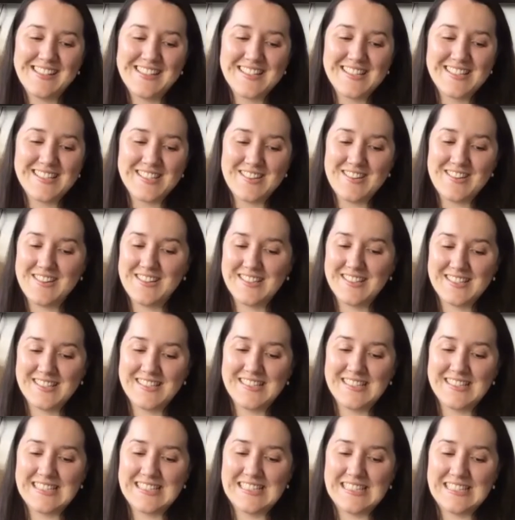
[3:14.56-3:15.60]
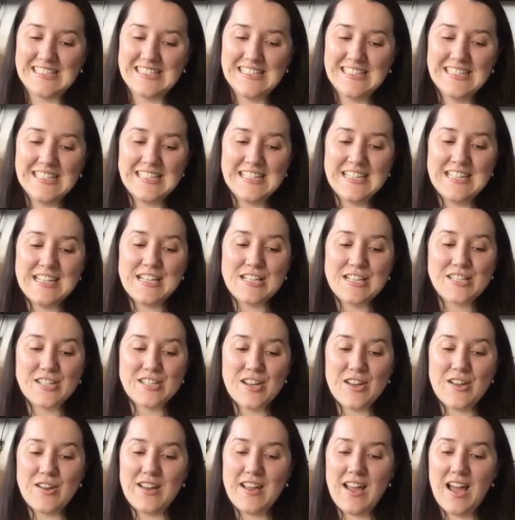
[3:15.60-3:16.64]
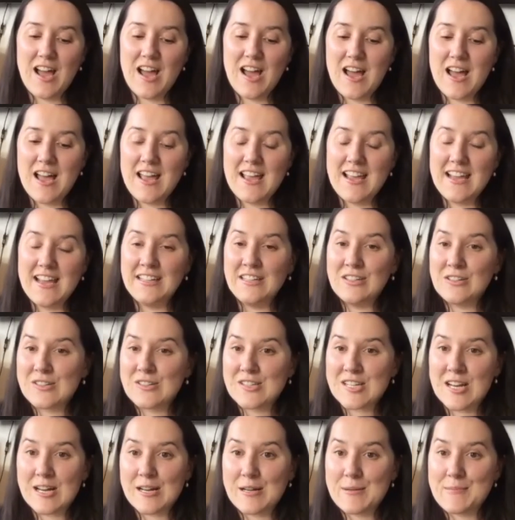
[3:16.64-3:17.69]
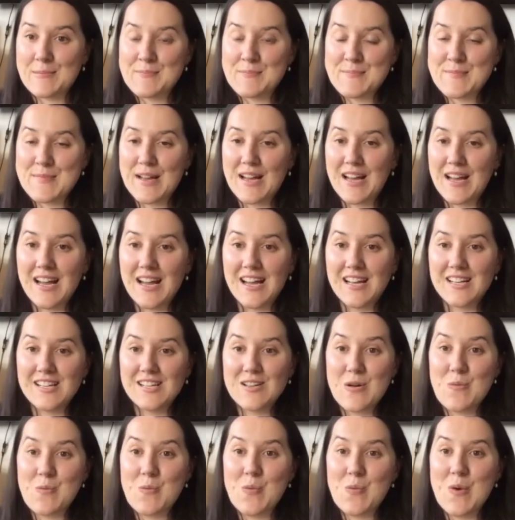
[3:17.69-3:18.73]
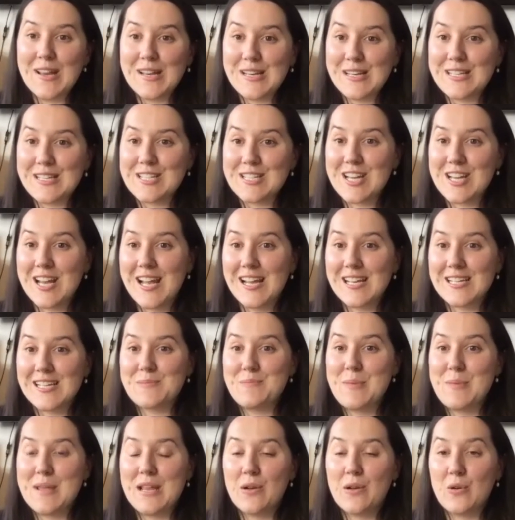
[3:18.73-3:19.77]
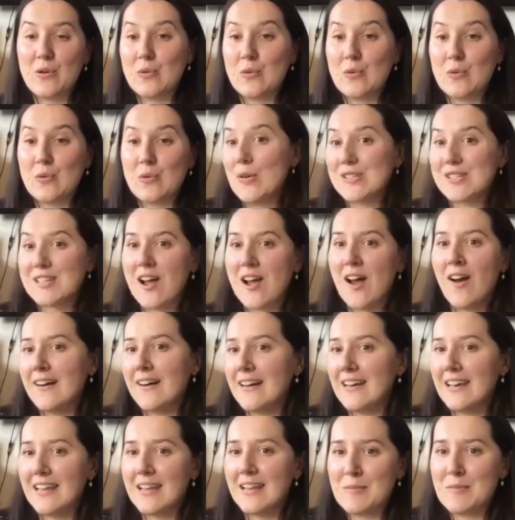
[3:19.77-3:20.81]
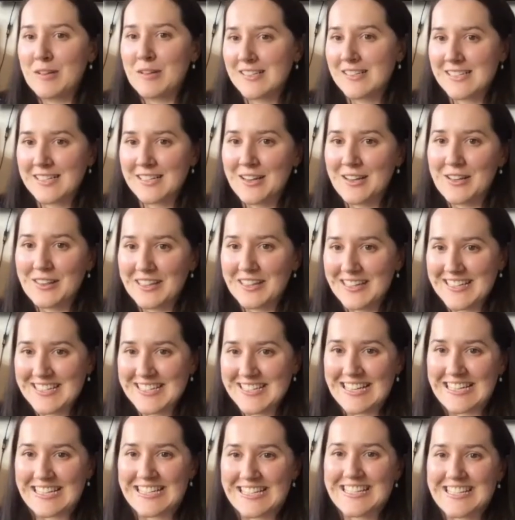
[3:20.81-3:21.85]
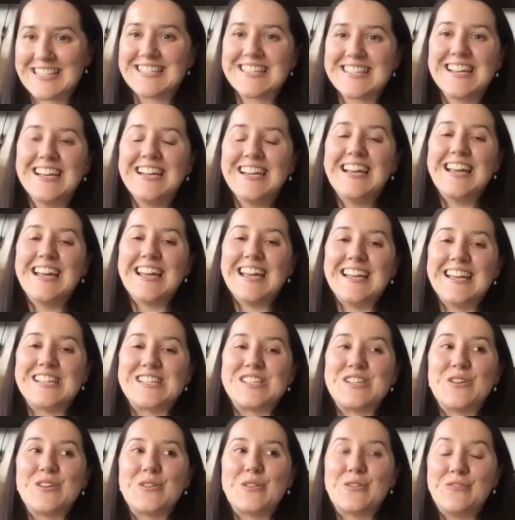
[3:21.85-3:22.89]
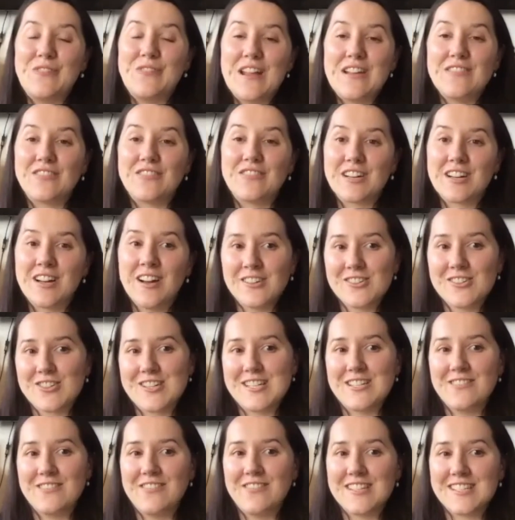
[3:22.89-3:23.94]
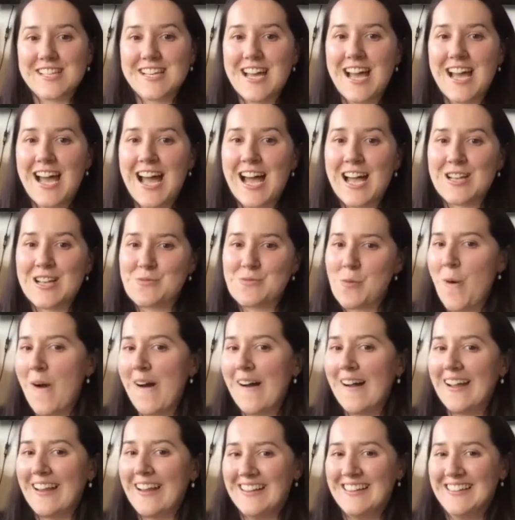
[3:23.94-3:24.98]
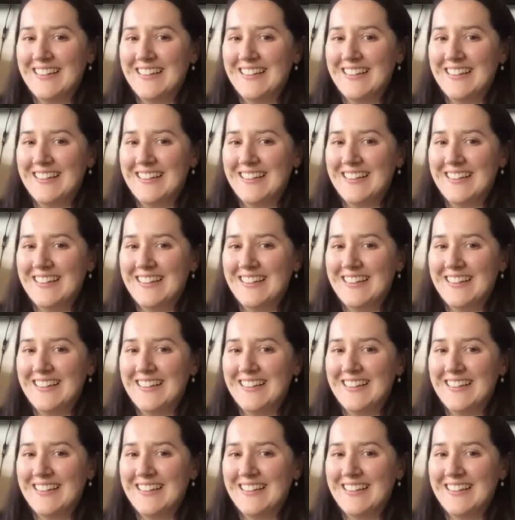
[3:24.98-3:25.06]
So exciting. So in your time, which has been, or what currently, because I know that it changes, is your favorite country to visit and why?